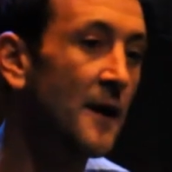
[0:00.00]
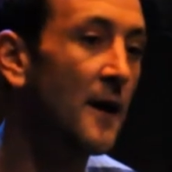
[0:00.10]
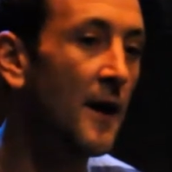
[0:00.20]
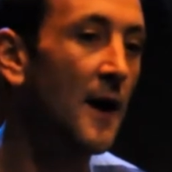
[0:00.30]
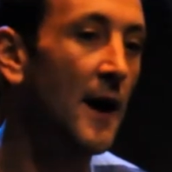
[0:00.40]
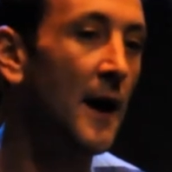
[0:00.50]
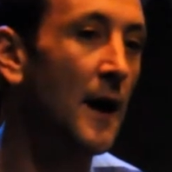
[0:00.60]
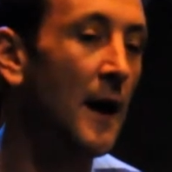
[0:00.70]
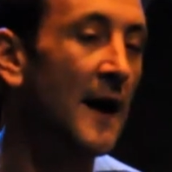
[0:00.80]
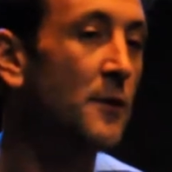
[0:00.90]
Mm-hmm.
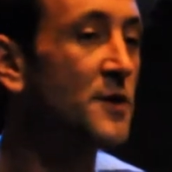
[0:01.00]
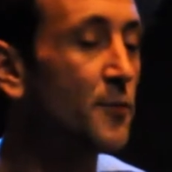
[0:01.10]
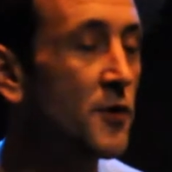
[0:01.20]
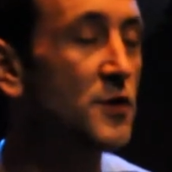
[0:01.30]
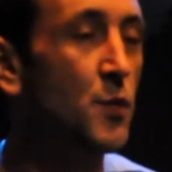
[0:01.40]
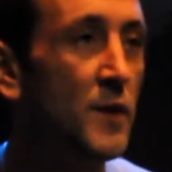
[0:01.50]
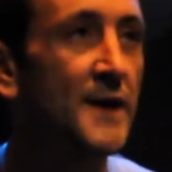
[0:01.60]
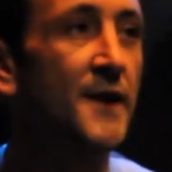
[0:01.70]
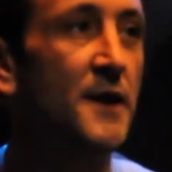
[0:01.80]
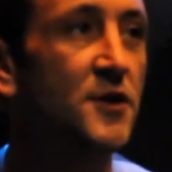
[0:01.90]
And I was approached
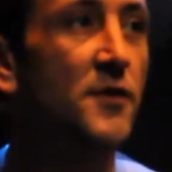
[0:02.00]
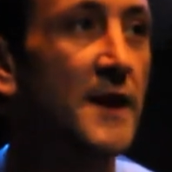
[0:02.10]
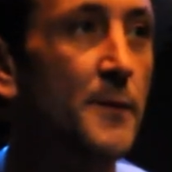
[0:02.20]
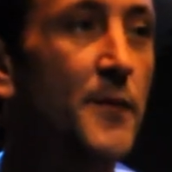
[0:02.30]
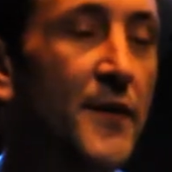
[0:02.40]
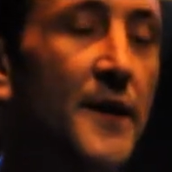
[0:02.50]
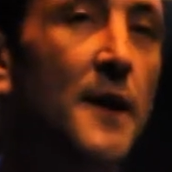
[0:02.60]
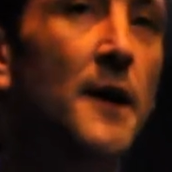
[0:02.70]
with a script